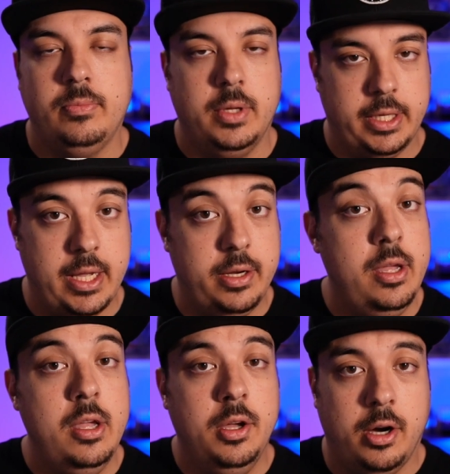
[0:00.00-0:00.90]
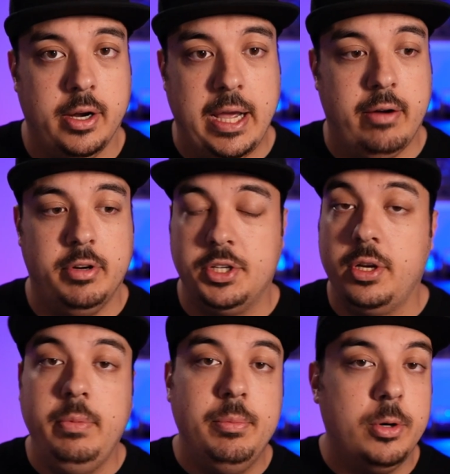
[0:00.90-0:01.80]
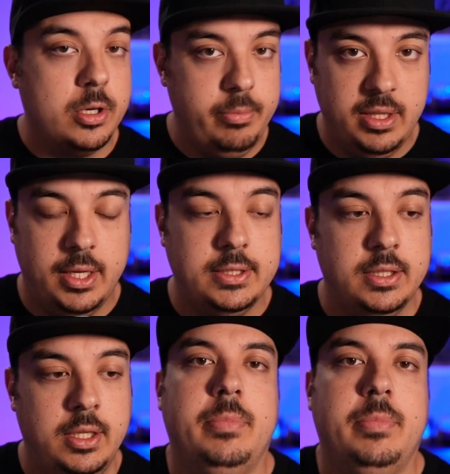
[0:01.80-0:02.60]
Again, on average, could be more, could be less.